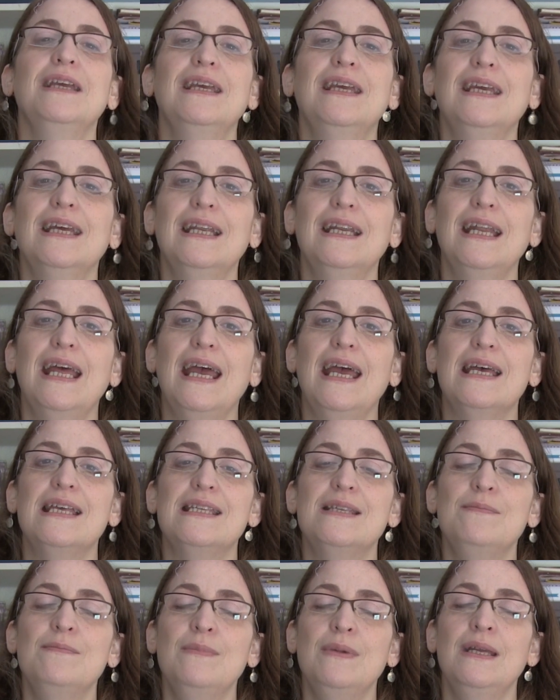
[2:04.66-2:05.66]
Get
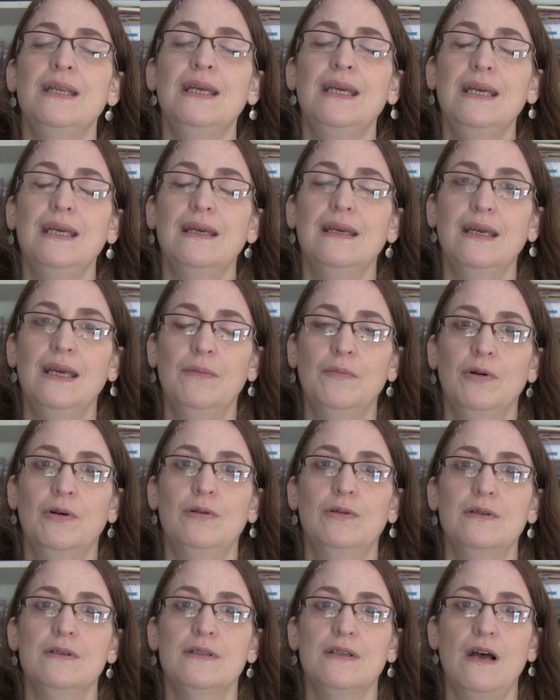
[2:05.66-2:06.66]
as many
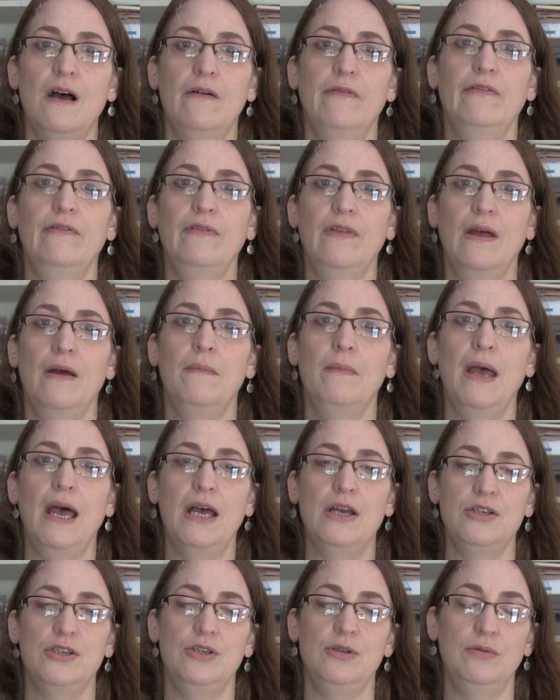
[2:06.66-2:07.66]
chemicals off of them
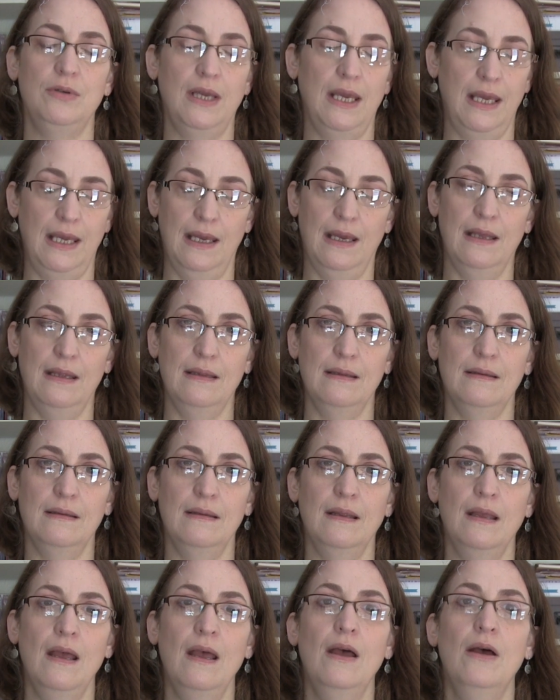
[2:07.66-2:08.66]
as you can.
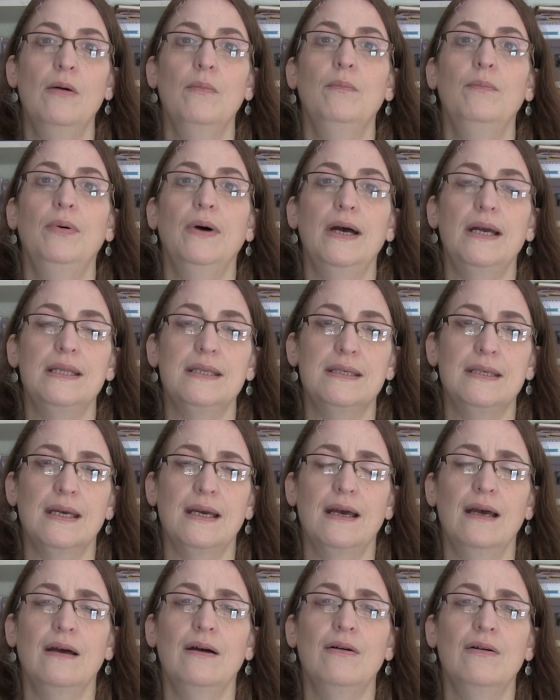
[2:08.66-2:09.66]
But
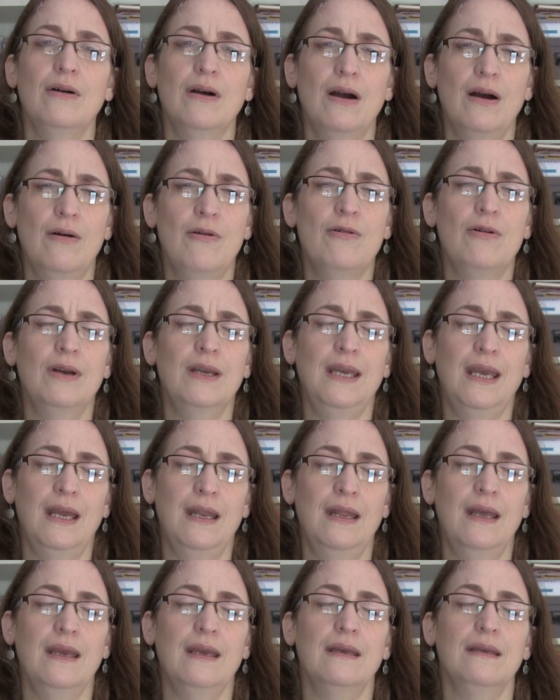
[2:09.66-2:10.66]
uh, or
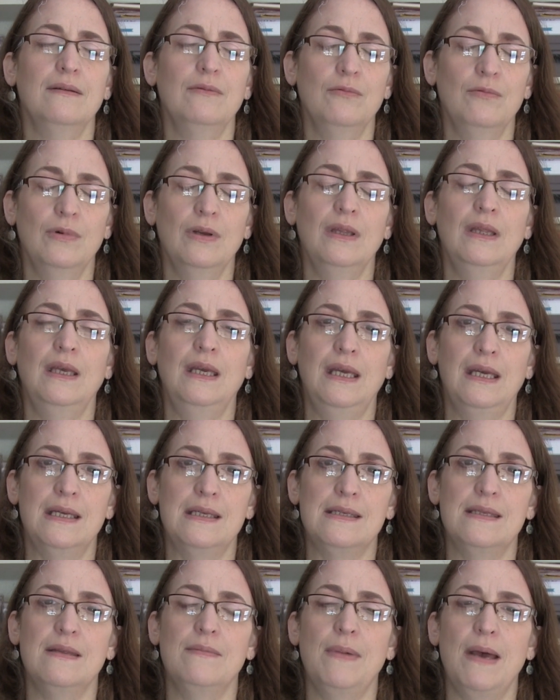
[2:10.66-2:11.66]
organic really
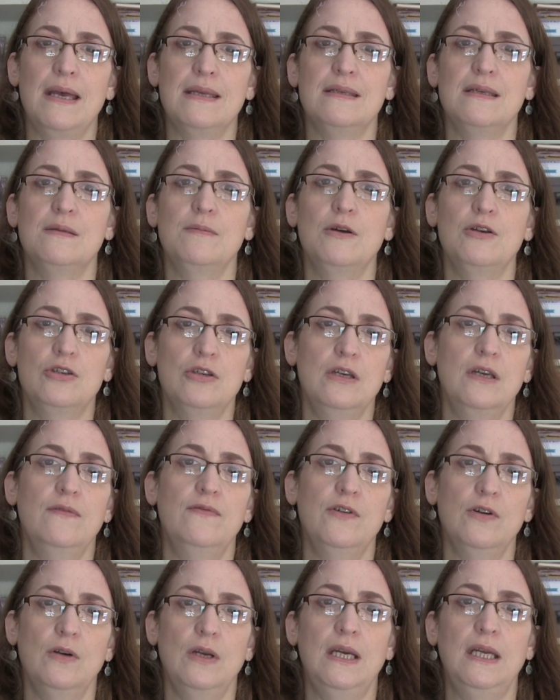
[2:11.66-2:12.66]
is the best, especially
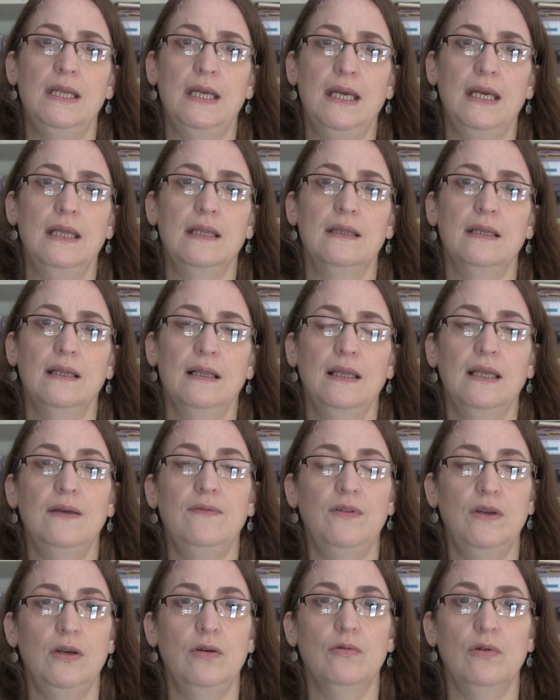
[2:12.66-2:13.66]
if you're eating the
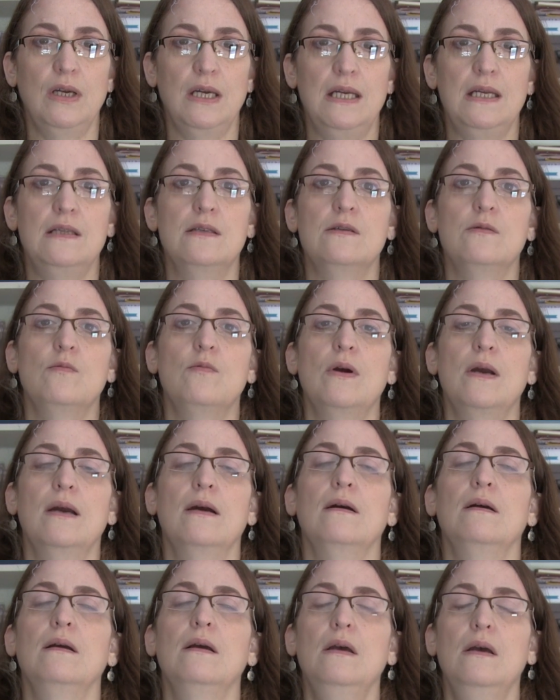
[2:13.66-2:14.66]
leafy greens
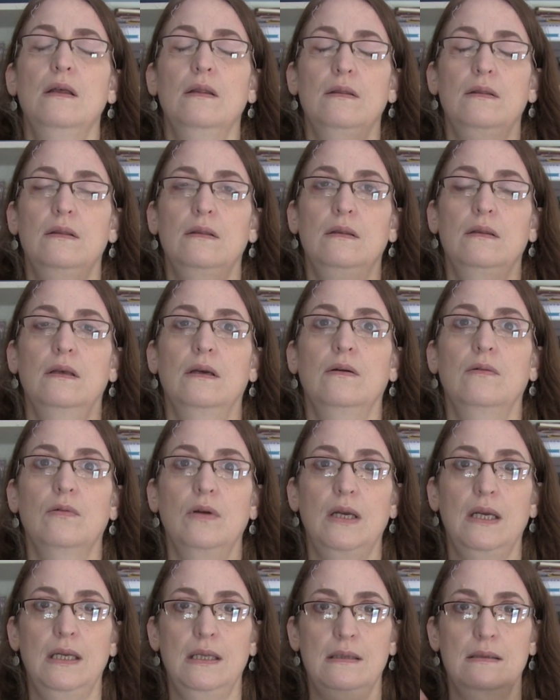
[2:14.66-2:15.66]
where the
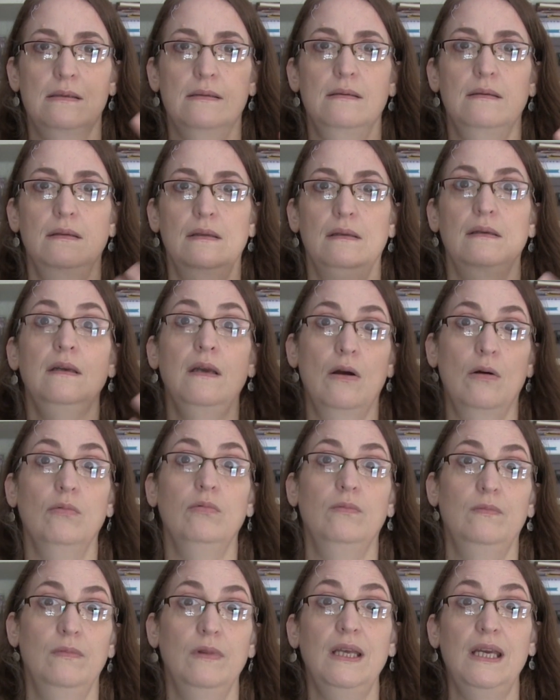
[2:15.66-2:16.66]
green, you know,
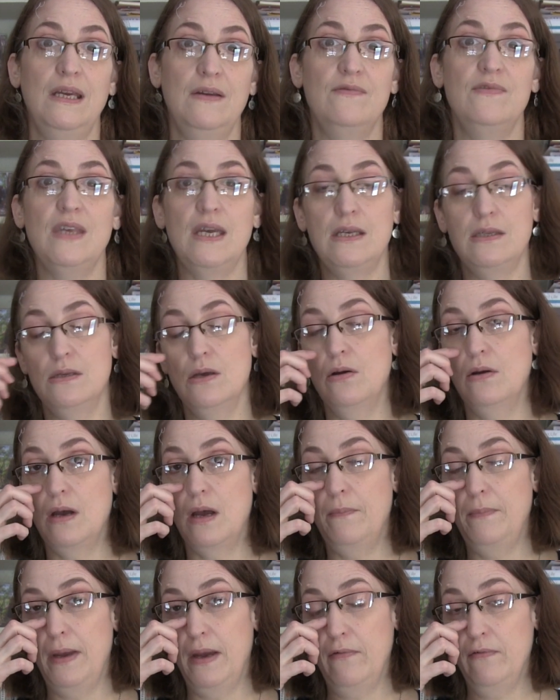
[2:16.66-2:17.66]
leaves, they soak
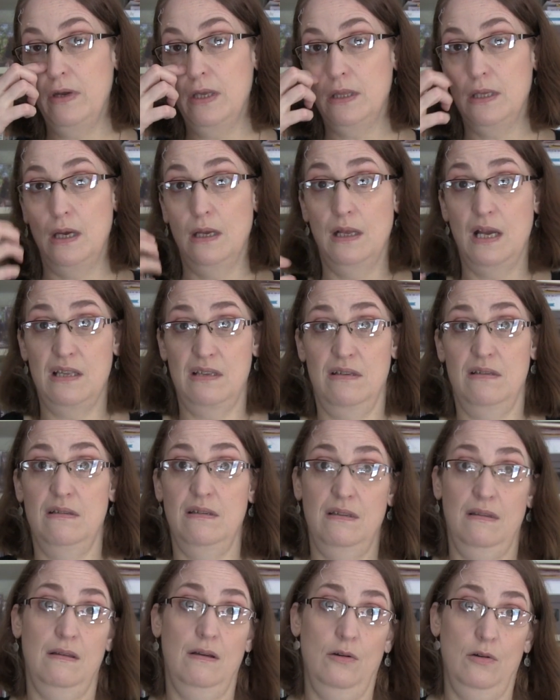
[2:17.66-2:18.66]
up everything. That's
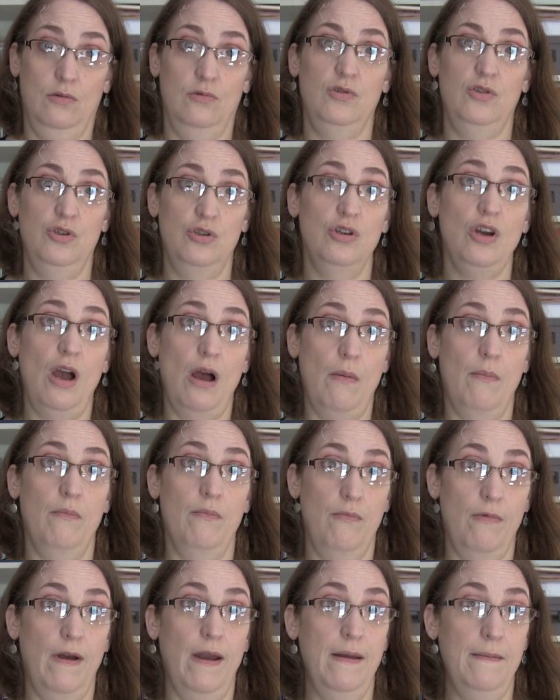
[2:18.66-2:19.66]
their job,
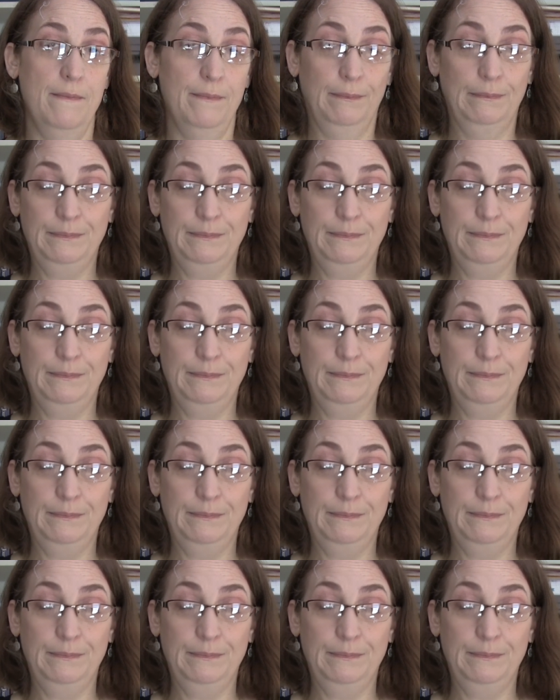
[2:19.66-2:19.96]
right?